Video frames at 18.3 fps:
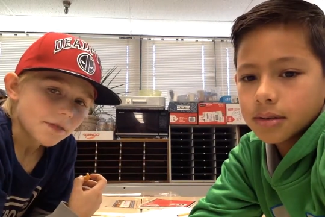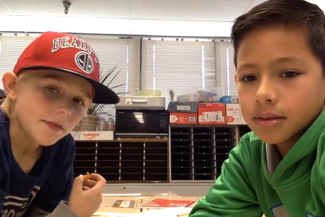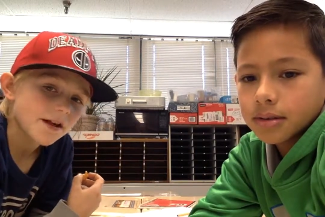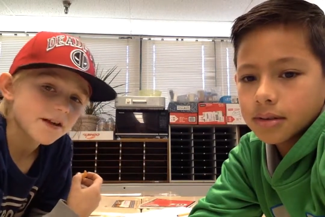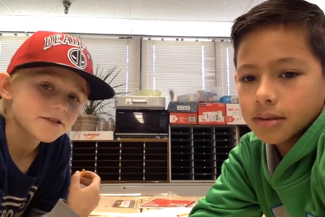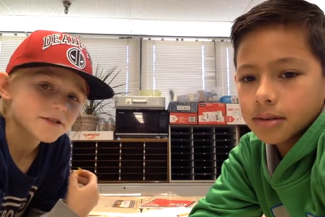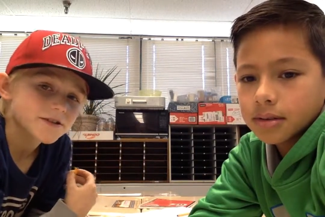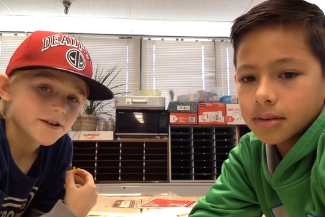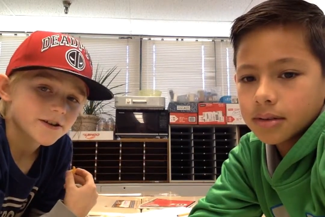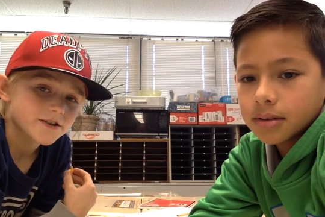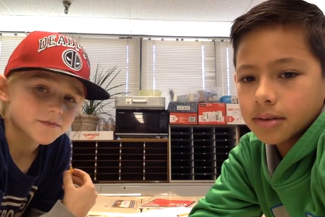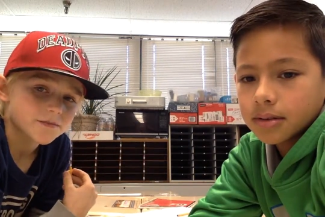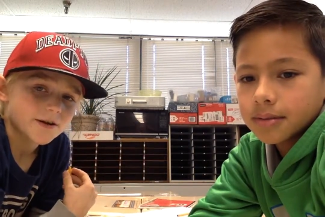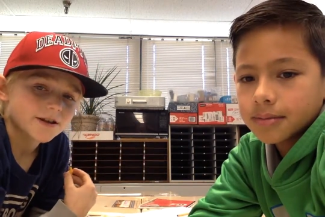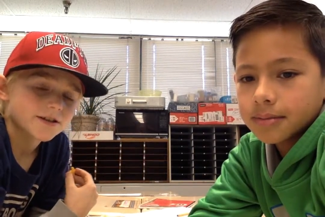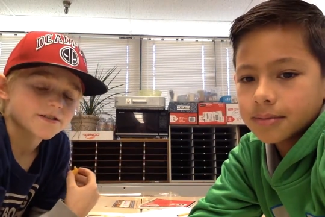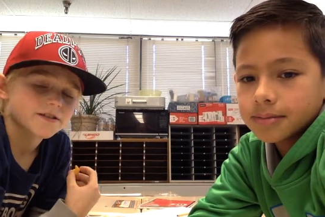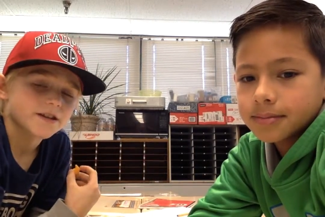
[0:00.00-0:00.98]
Speaker 1: That
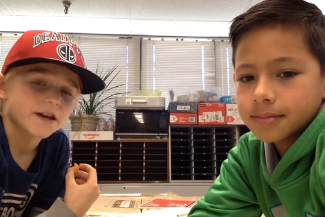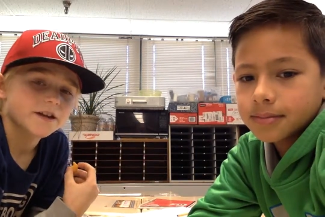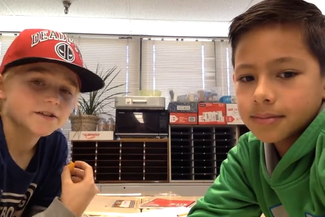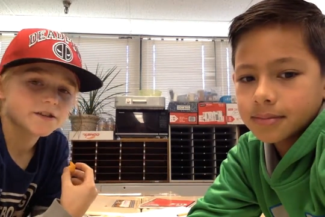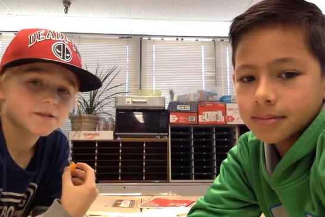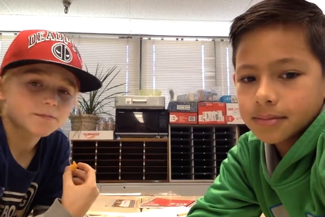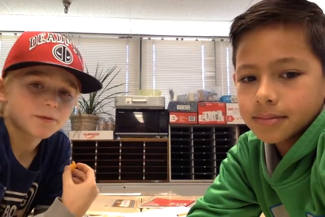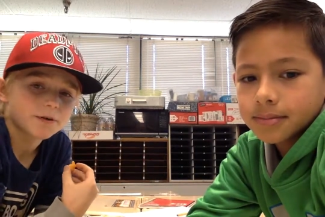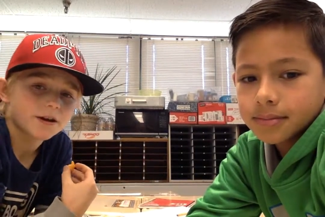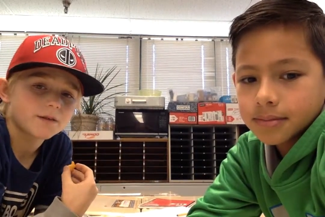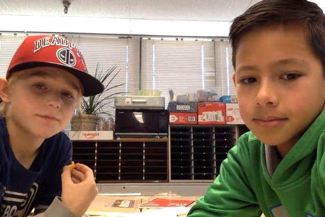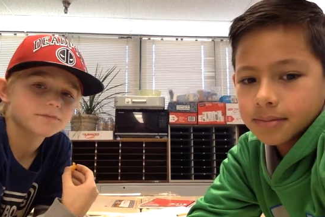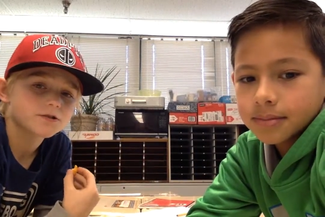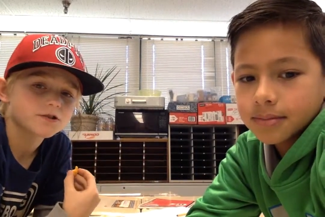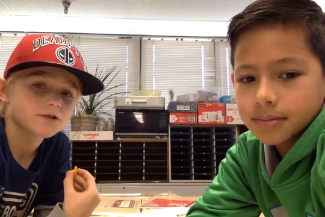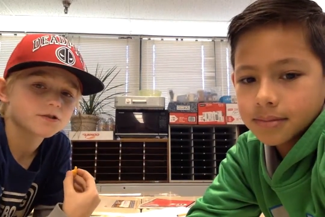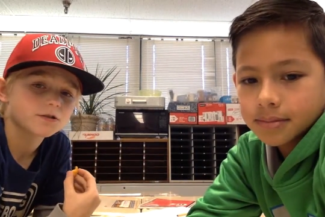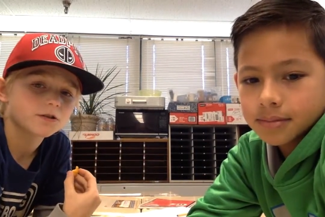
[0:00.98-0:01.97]
does make sense, but
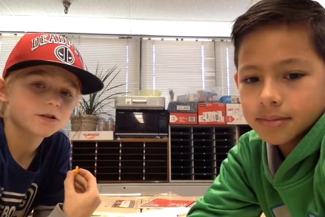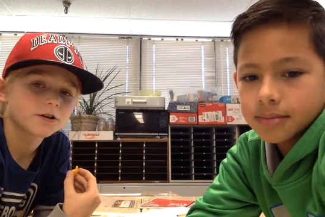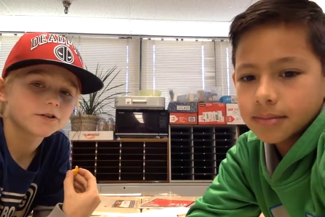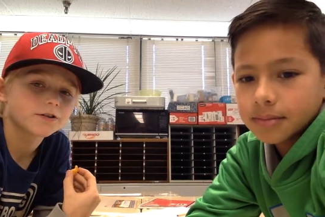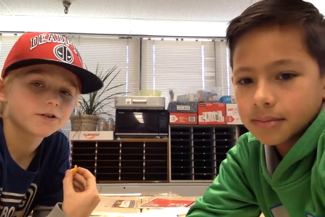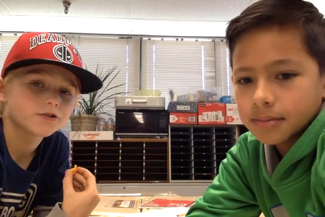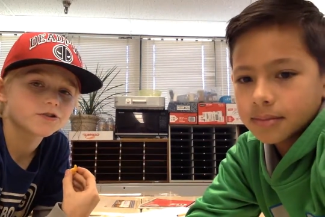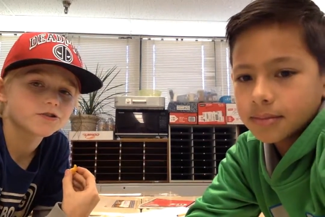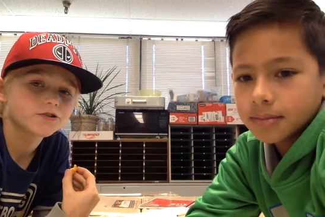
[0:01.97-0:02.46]
I'm still going to